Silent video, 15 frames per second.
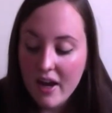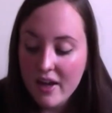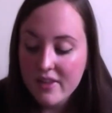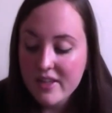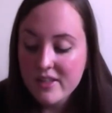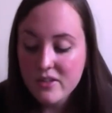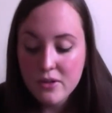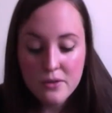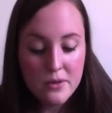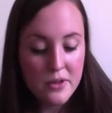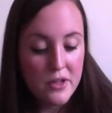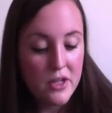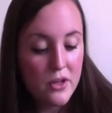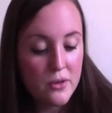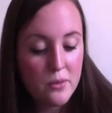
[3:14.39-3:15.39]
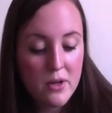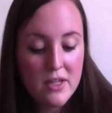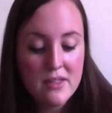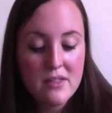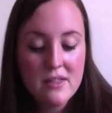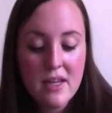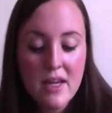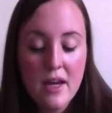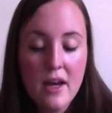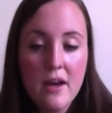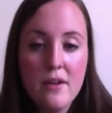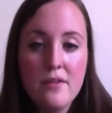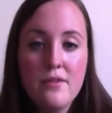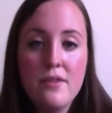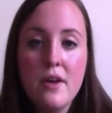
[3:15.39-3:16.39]
These are really good ones. They
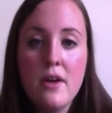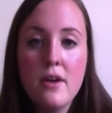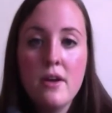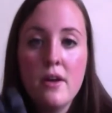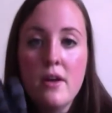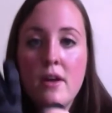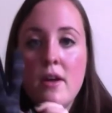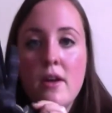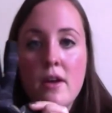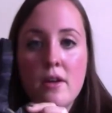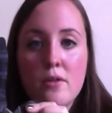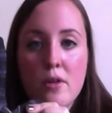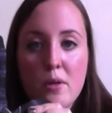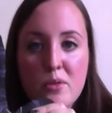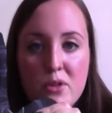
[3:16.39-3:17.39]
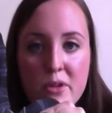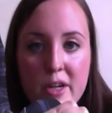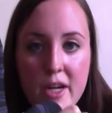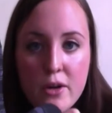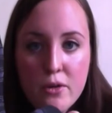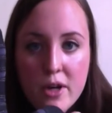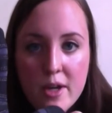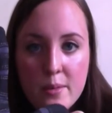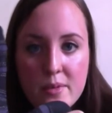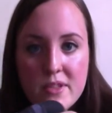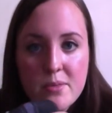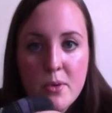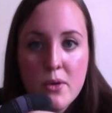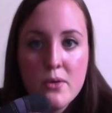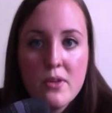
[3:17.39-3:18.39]
have rubbery
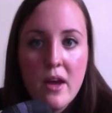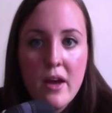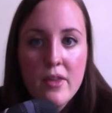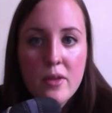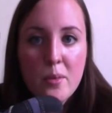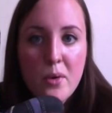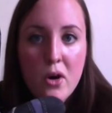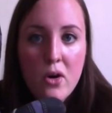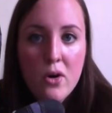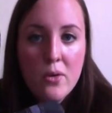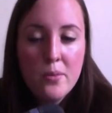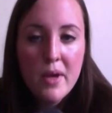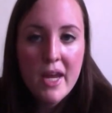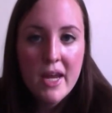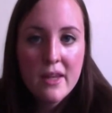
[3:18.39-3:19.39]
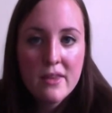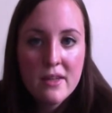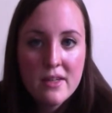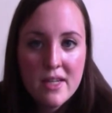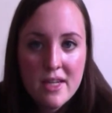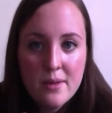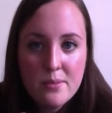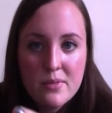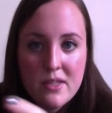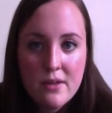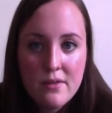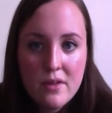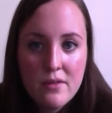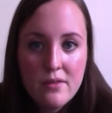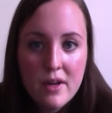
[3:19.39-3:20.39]
grips both on the palm and the tips
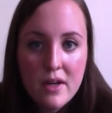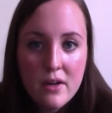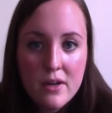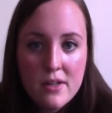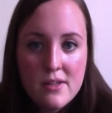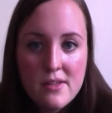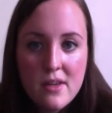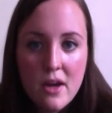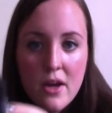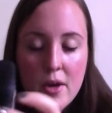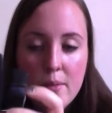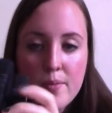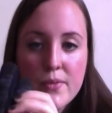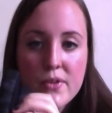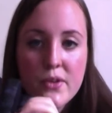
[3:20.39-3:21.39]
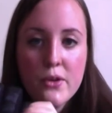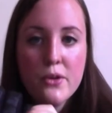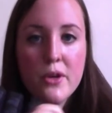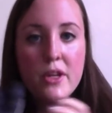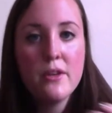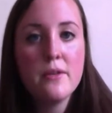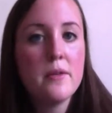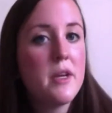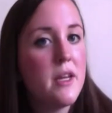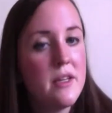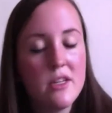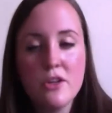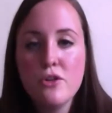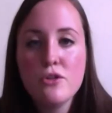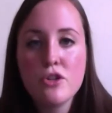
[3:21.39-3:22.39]
of the fingers, so you can
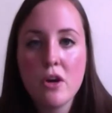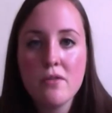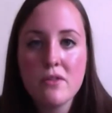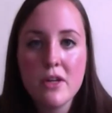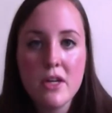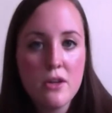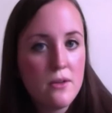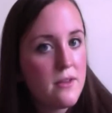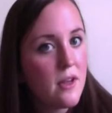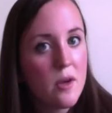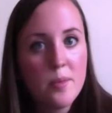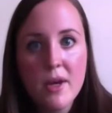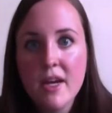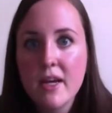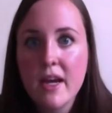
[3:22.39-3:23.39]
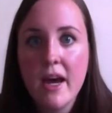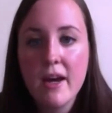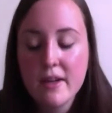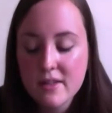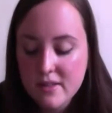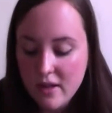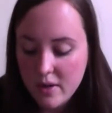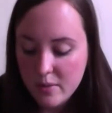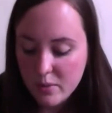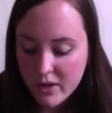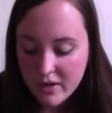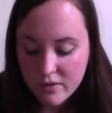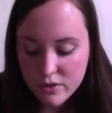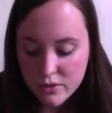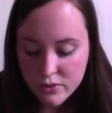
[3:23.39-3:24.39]
continue shoveling using a pickaxe,
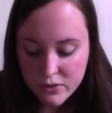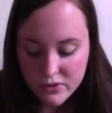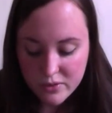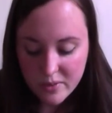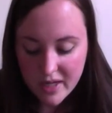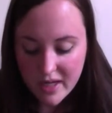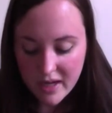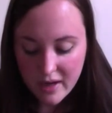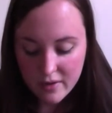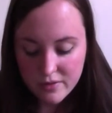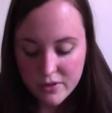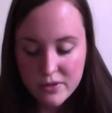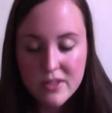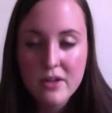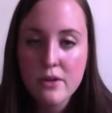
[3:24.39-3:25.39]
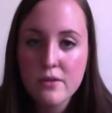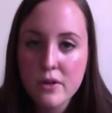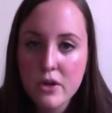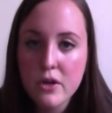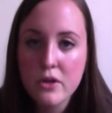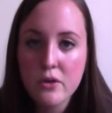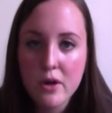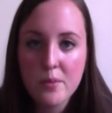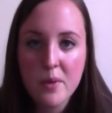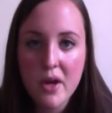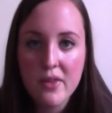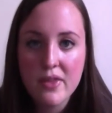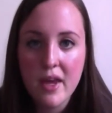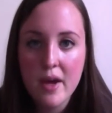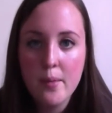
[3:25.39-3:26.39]
whatever tools you may have, you still have a good grip
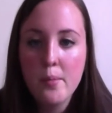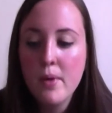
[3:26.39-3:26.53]
on them.